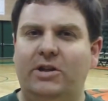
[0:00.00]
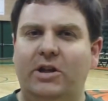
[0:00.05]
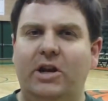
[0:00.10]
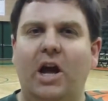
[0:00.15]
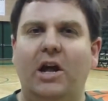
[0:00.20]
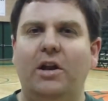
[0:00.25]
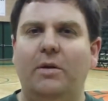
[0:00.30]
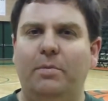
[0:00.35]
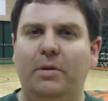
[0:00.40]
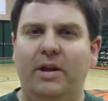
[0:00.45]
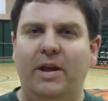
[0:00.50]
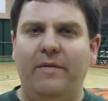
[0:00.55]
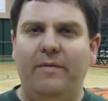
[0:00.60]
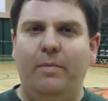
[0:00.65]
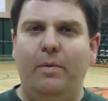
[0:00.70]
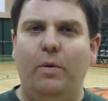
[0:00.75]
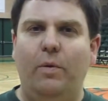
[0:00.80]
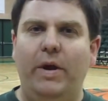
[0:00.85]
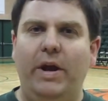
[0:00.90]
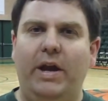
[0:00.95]
an
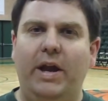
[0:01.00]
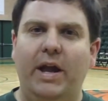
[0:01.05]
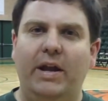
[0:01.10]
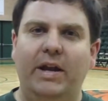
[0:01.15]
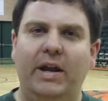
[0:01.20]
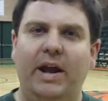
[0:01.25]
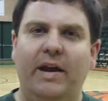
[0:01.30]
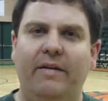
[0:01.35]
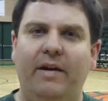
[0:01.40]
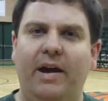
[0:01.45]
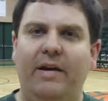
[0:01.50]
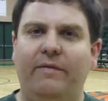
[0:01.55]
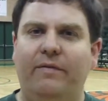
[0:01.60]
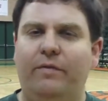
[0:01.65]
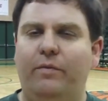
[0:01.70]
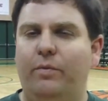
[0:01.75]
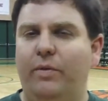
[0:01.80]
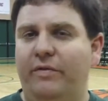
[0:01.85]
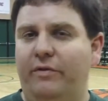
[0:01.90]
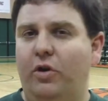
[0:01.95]
unbelievable weekend,
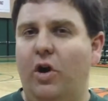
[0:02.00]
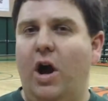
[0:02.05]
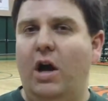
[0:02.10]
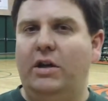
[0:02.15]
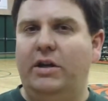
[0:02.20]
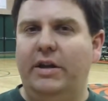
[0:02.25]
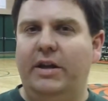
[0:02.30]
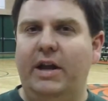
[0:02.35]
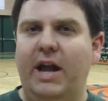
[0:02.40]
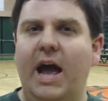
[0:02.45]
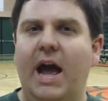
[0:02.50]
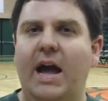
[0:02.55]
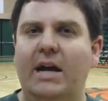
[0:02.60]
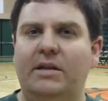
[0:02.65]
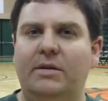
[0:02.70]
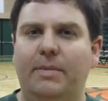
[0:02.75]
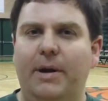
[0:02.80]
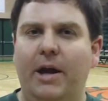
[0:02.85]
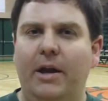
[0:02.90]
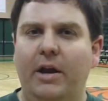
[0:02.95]
and we've talked to the
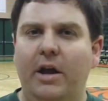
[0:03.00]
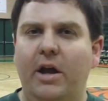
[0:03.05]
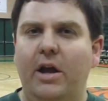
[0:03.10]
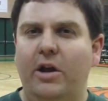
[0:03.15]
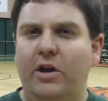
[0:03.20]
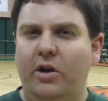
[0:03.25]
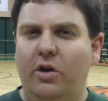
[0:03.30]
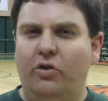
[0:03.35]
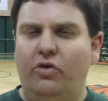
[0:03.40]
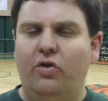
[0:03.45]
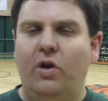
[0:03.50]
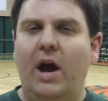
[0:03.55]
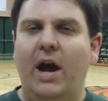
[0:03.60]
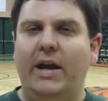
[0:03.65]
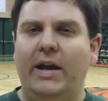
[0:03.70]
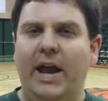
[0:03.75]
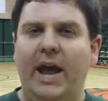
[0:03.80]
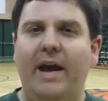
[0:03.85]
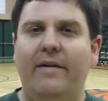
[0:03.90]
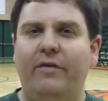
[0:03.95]
guys about, you know,
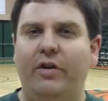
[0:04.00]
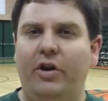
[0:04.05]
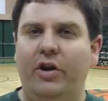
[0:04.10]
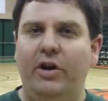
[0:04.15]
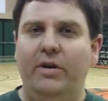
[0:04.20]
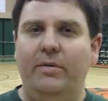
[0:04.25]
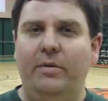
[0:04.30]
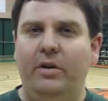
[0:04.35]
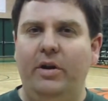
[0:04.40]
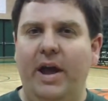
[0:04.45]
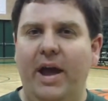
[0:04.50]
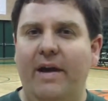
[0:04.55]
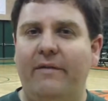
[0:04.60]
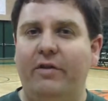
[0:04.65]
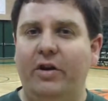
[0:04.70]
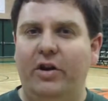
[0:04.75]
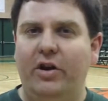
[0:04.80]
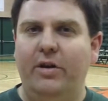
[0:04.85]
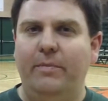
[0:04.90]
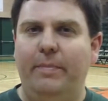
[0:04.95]
trying to have
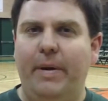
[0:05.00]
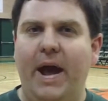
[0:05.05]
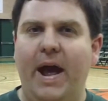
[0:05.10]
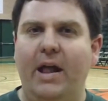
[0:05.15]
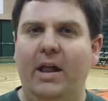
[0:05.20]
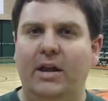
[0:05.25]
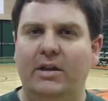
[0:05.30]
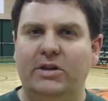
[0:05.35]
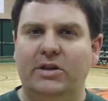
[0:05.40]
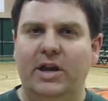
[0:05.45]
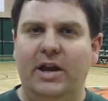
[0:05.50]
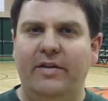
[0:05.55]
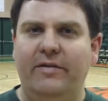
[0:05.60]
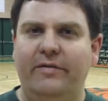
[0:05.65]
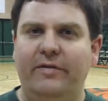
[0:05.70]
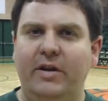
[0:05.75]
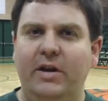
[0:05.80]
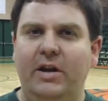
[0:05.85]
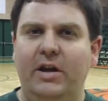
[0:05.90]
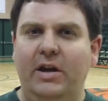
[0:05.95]
a good balance of